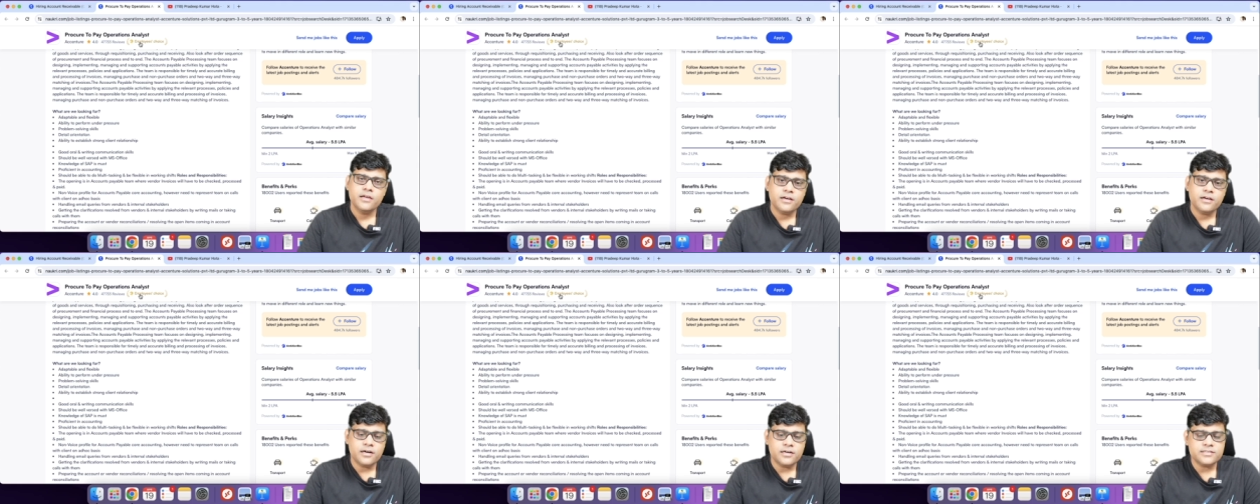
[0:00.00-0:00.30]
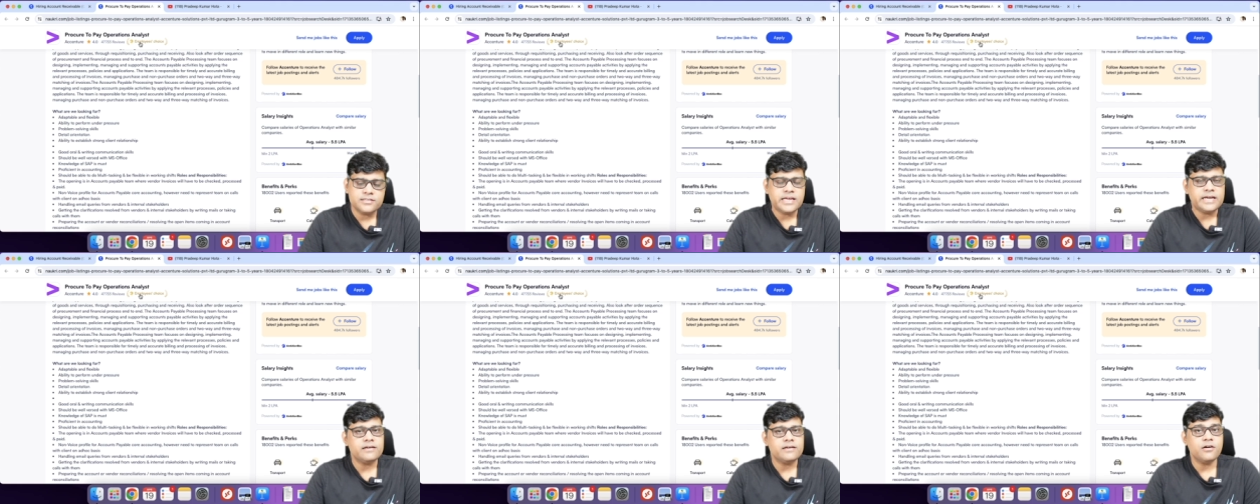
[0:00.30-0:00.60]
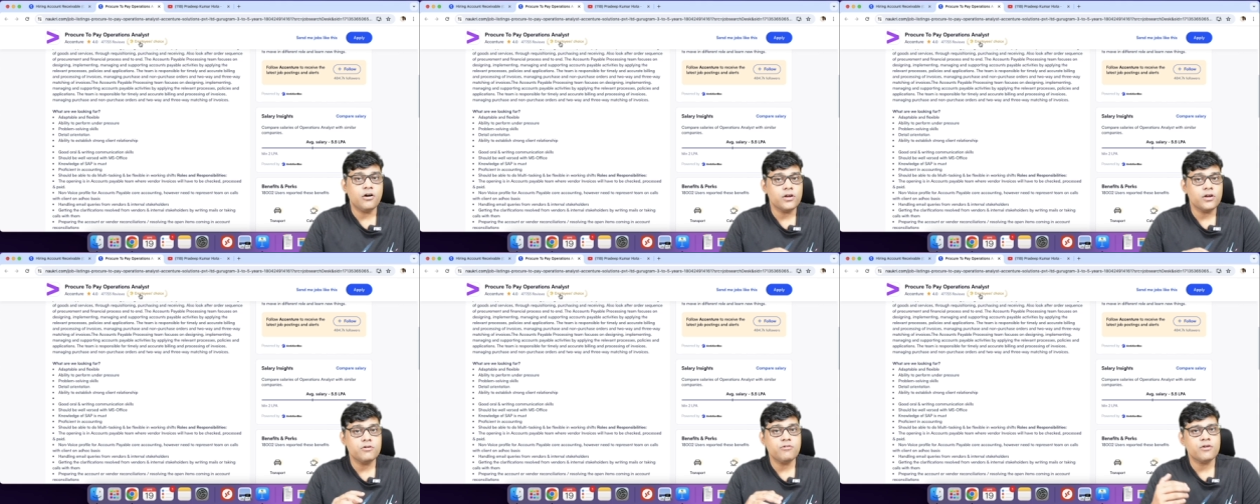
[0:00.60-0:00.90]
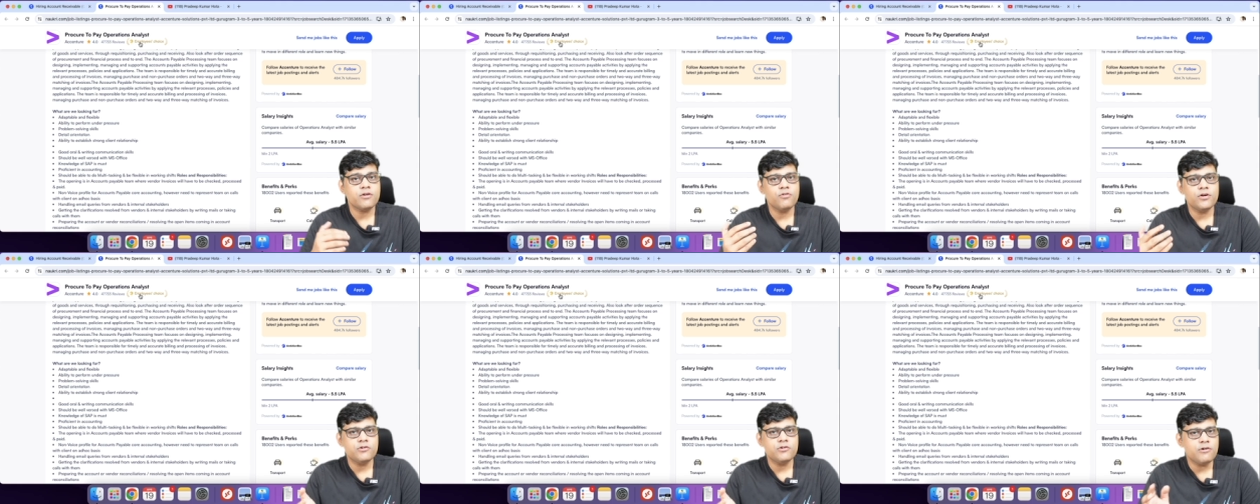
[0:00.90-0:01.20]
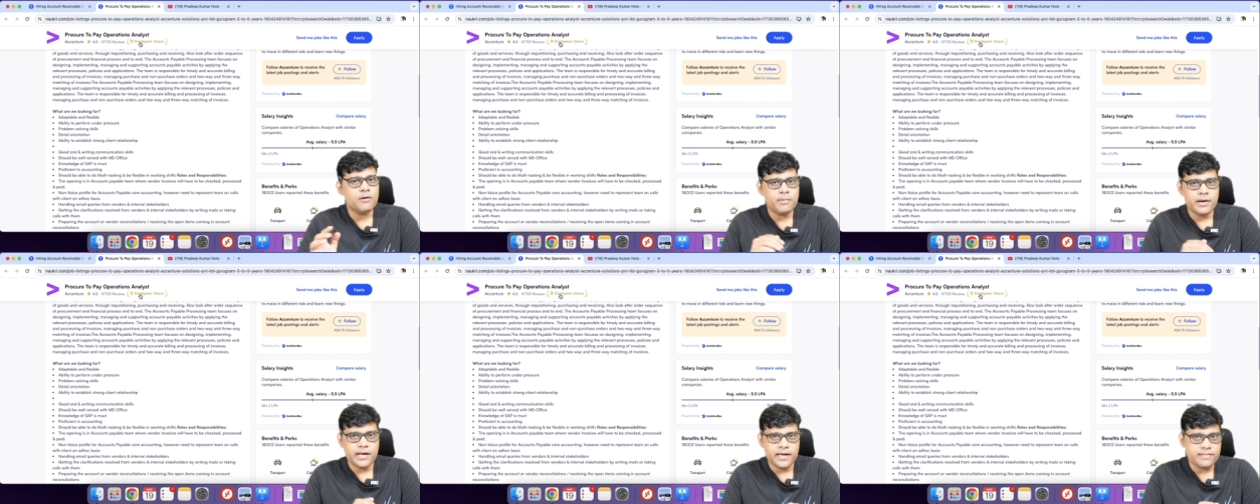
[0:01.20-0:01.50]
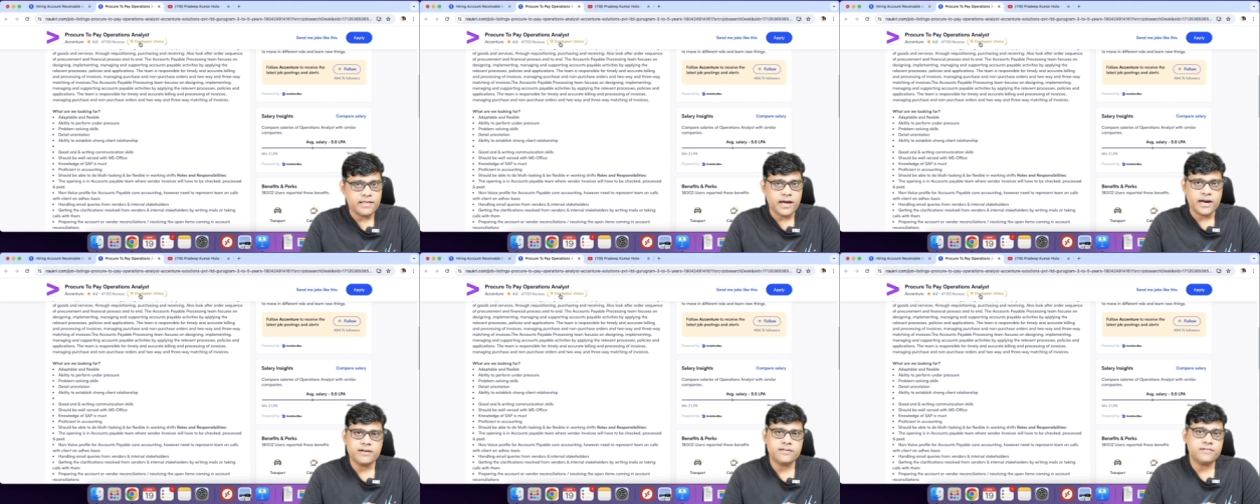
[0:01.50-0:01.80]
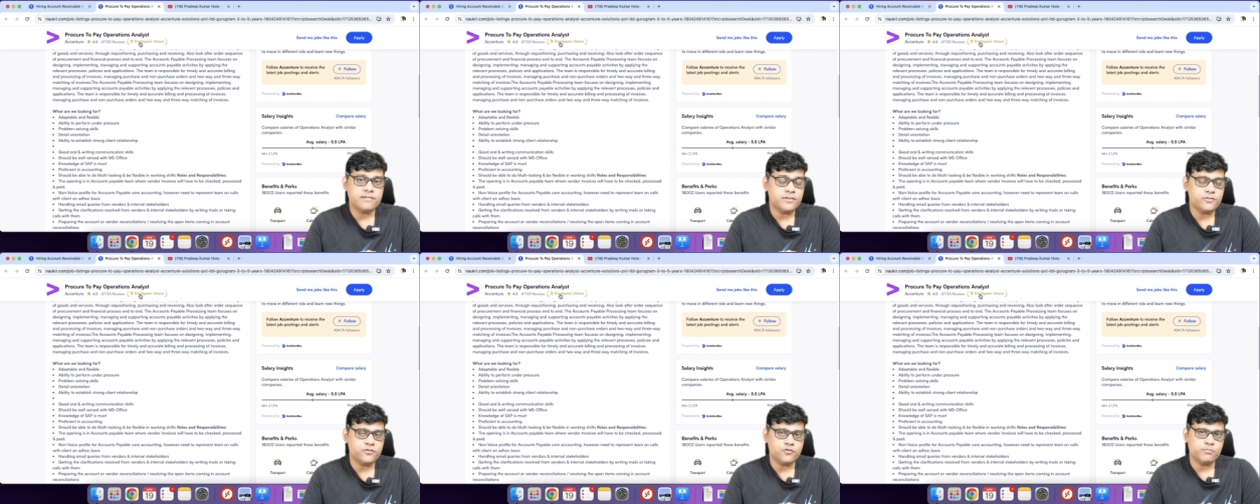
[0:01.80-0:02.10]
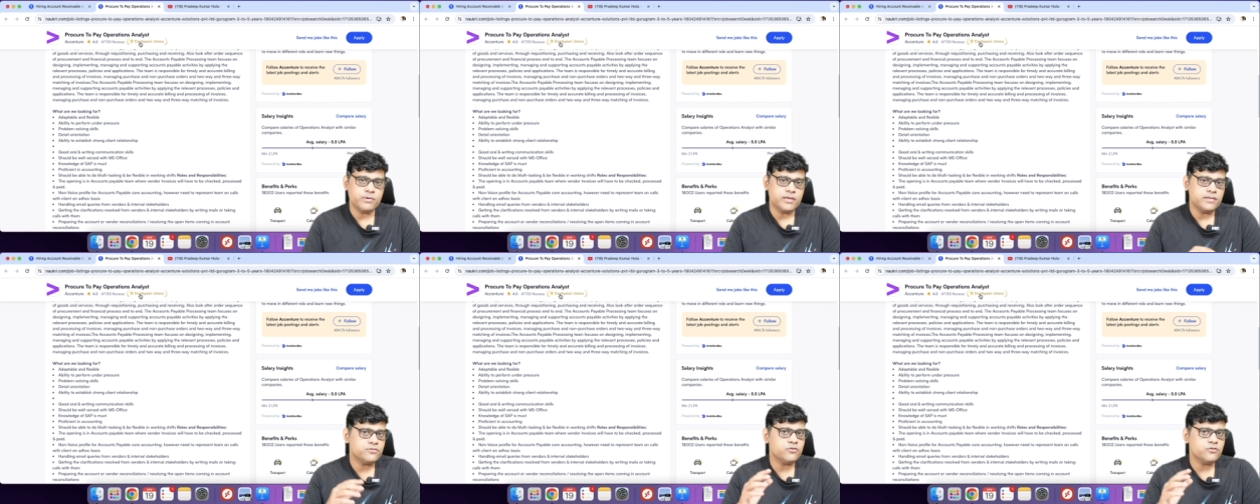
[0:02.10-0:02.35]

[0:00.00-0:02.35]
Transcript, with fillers: uh, send or you are going to apply that resume.